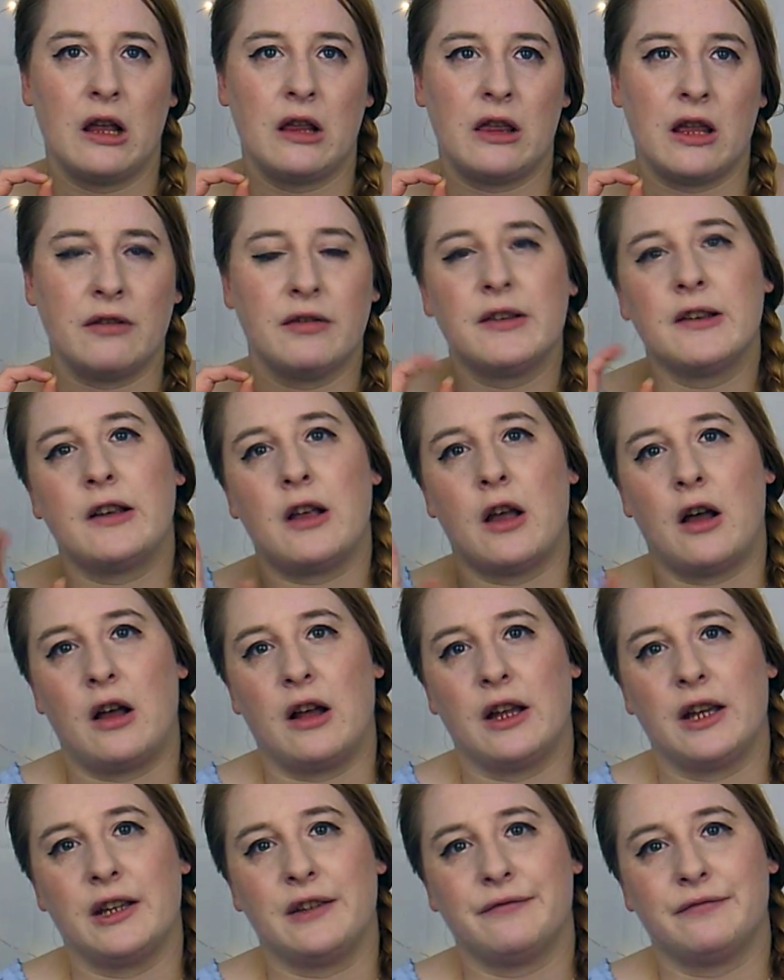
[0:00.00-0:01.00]
there is a
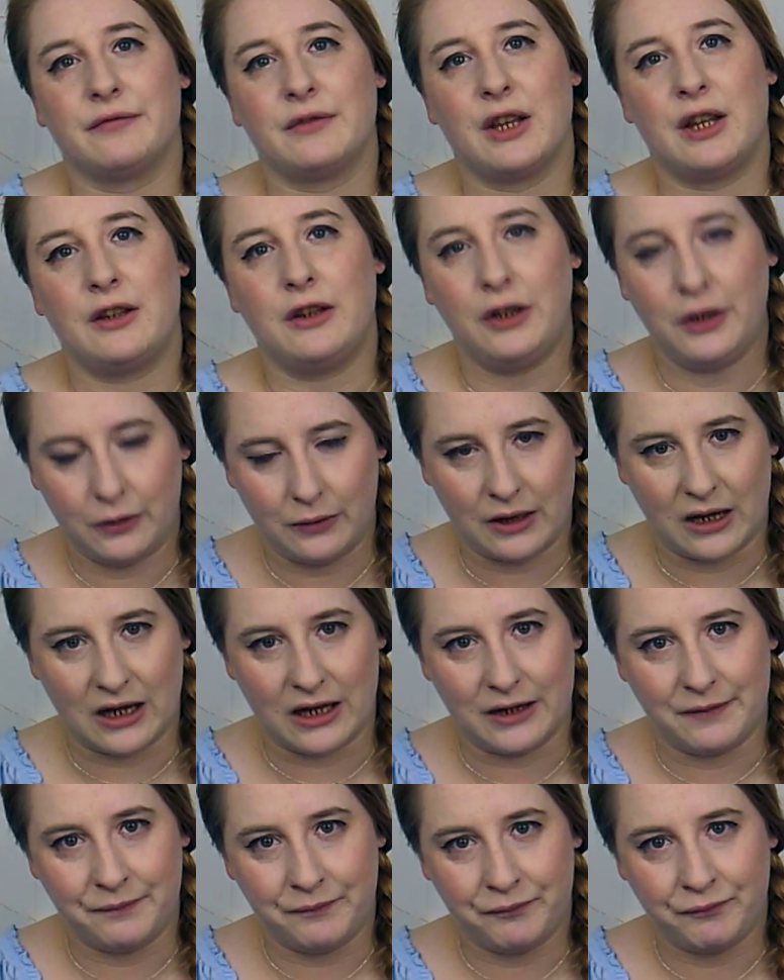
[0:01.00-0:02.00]
guy in the
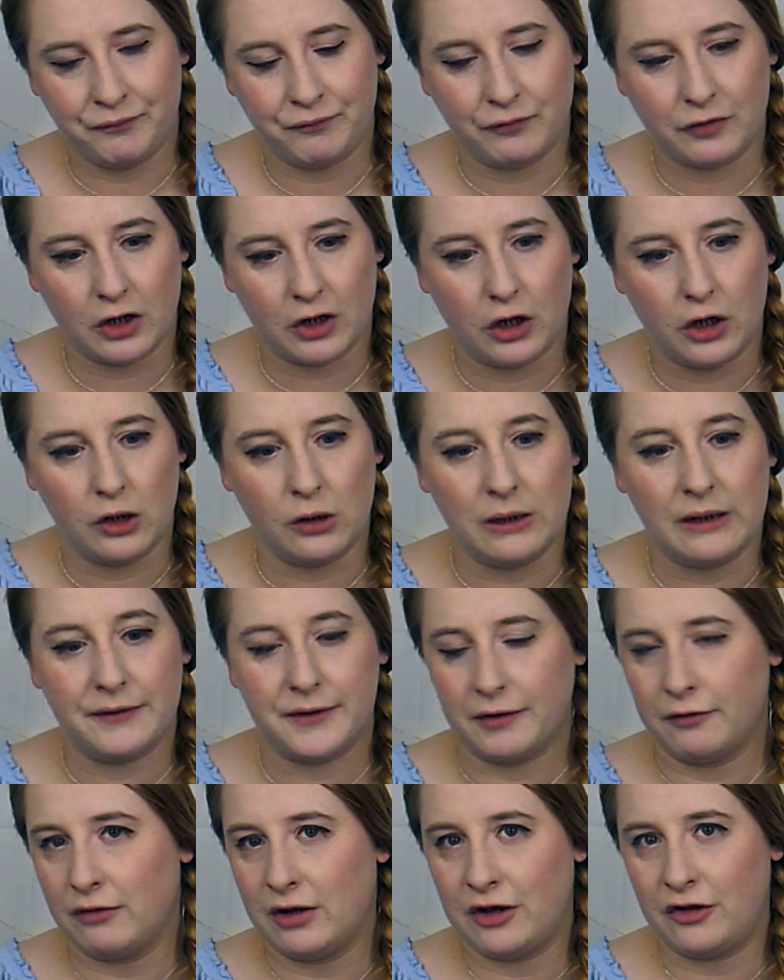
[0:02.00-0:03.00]
UK who lives
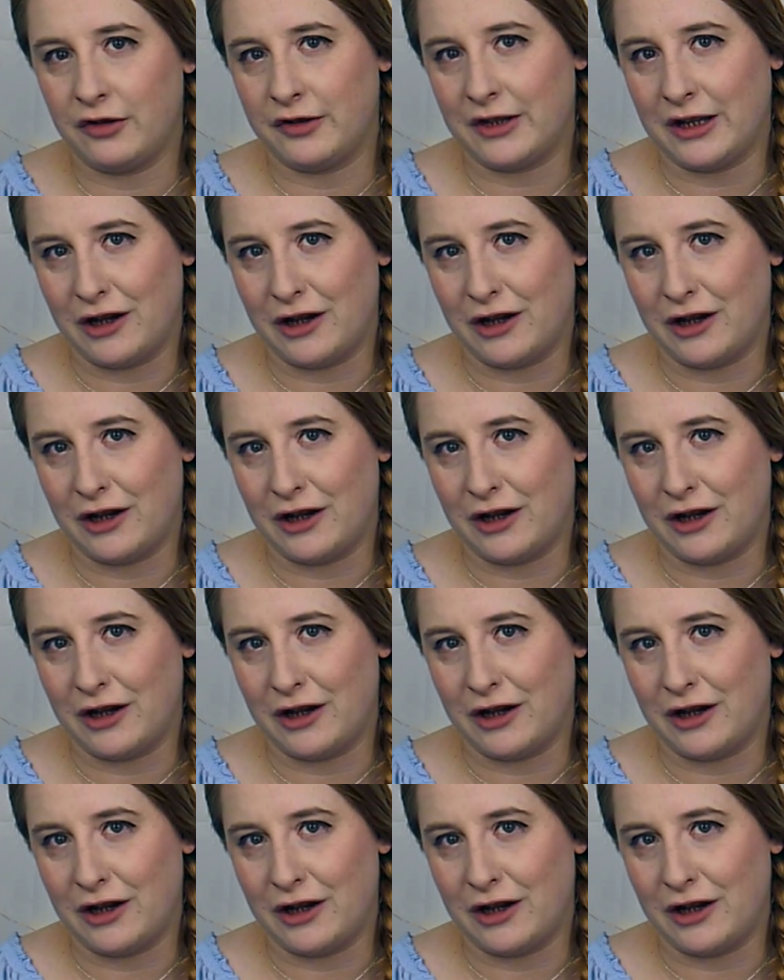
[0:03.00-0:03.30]
in Regency